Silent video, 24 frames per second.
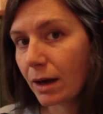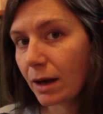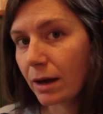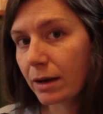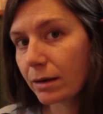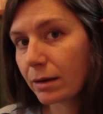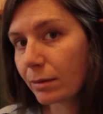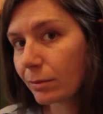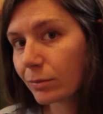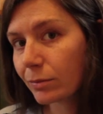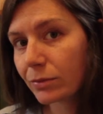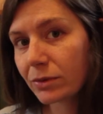
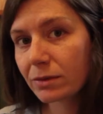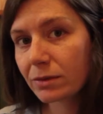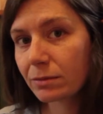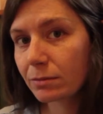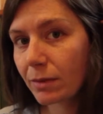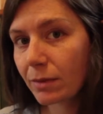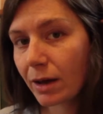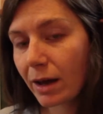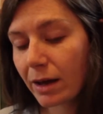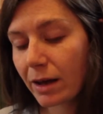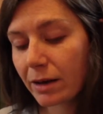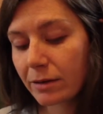items
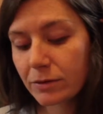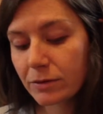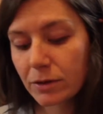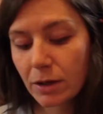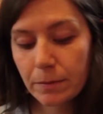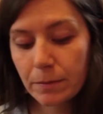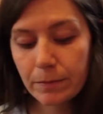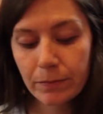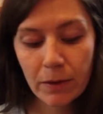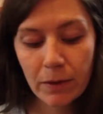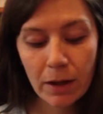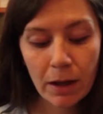ahead of
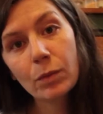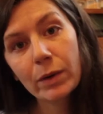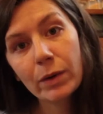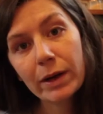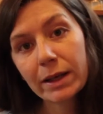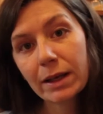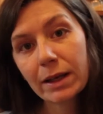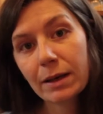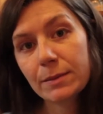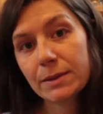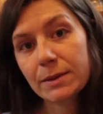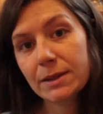time. When
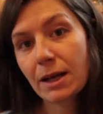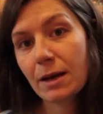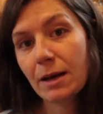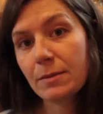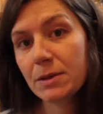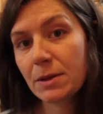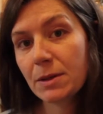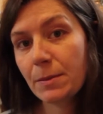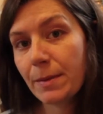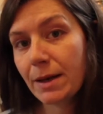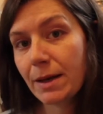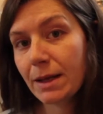it comes time
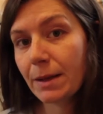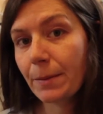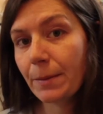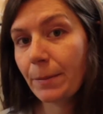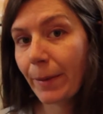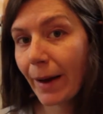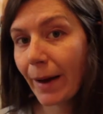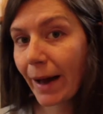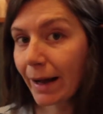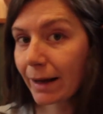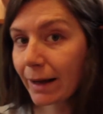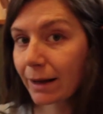to mail it
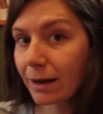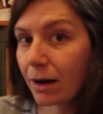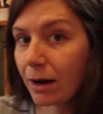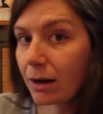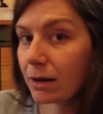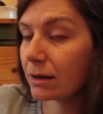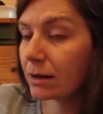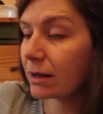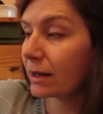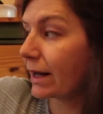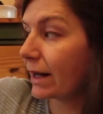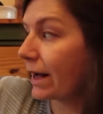back,
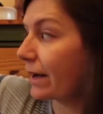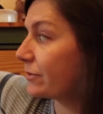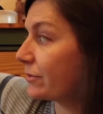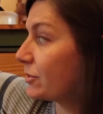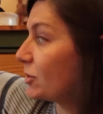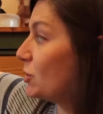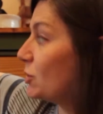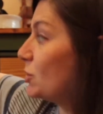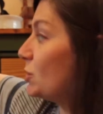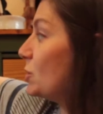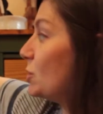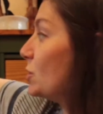all I'll have to
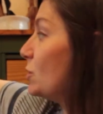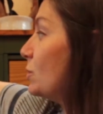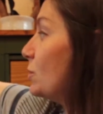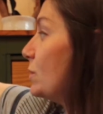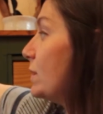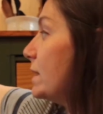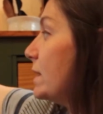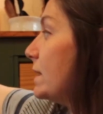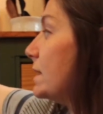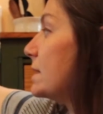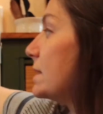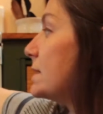do
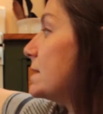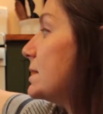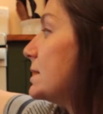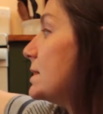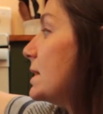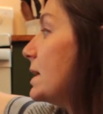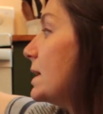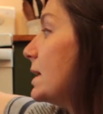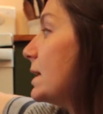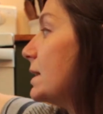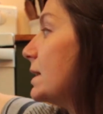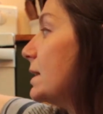is
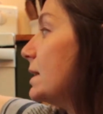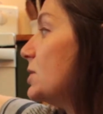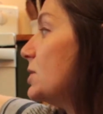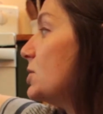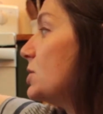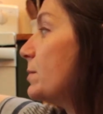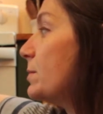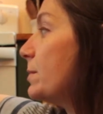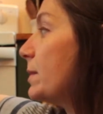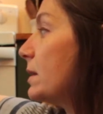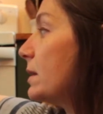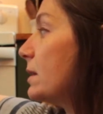take the
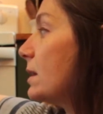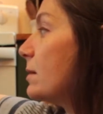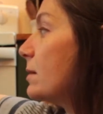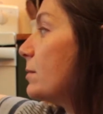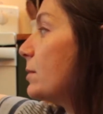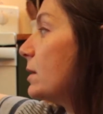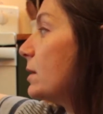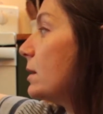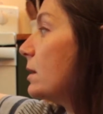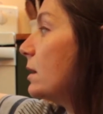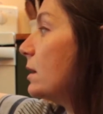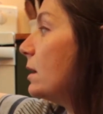shipping
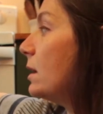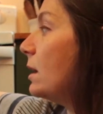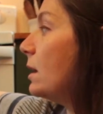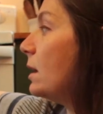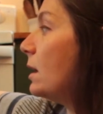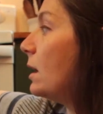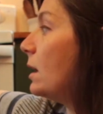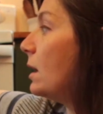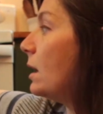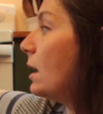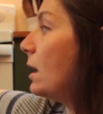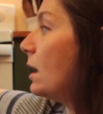label
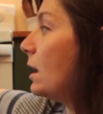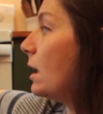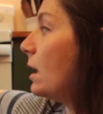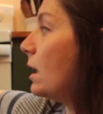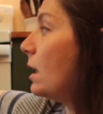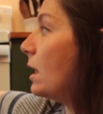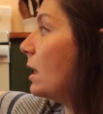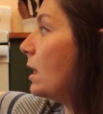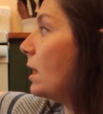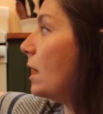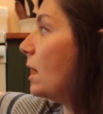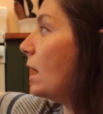
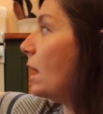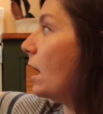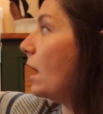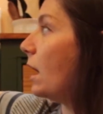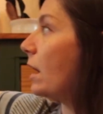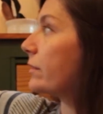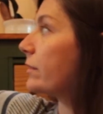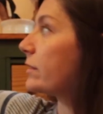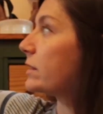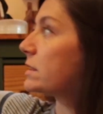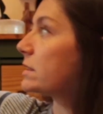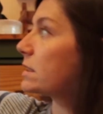
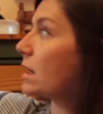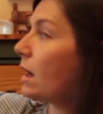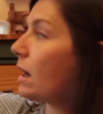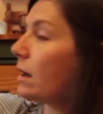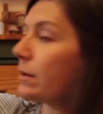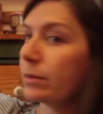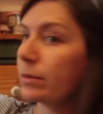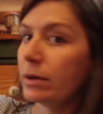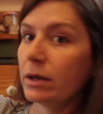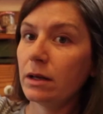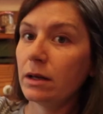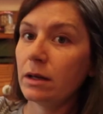off the
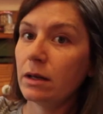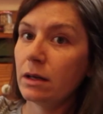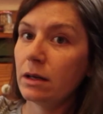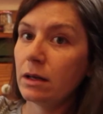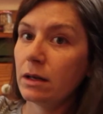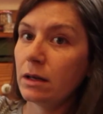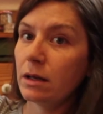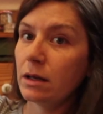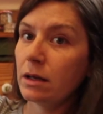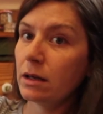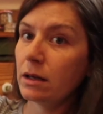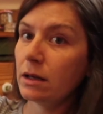top,
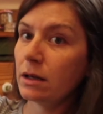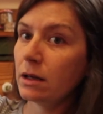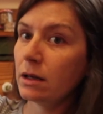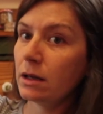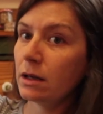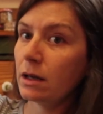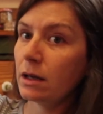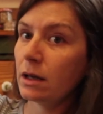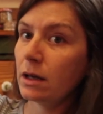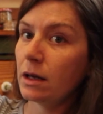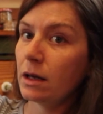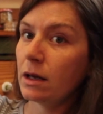
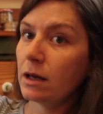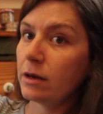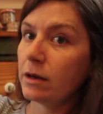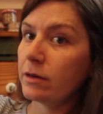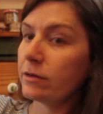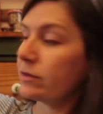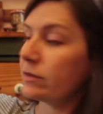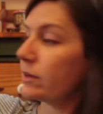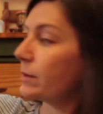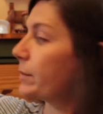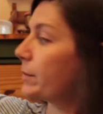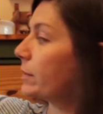
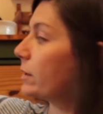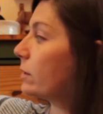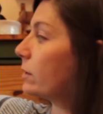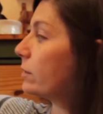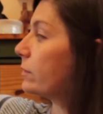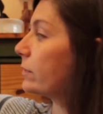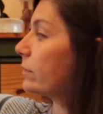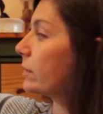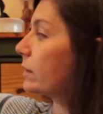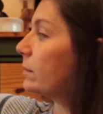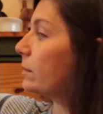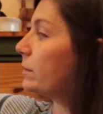flip it
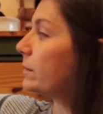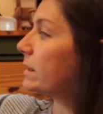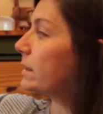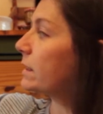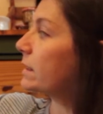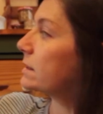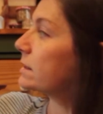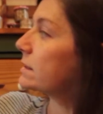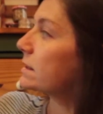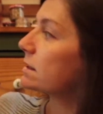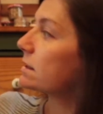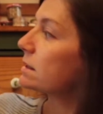over
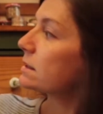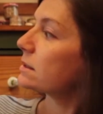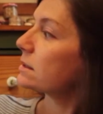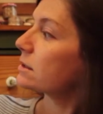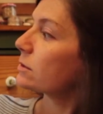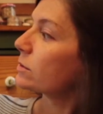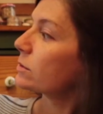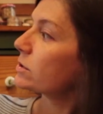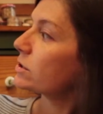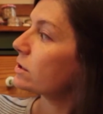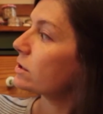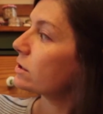because this is the
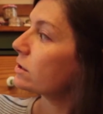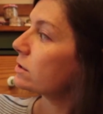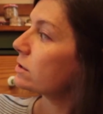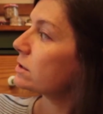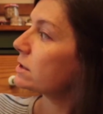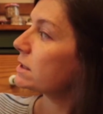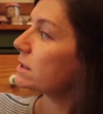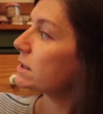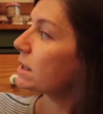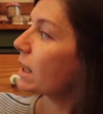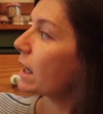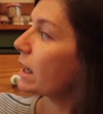
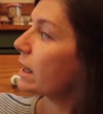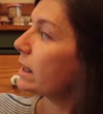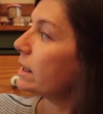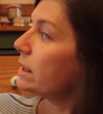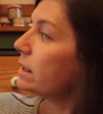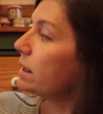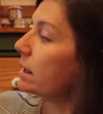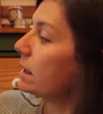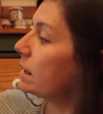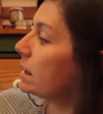return side,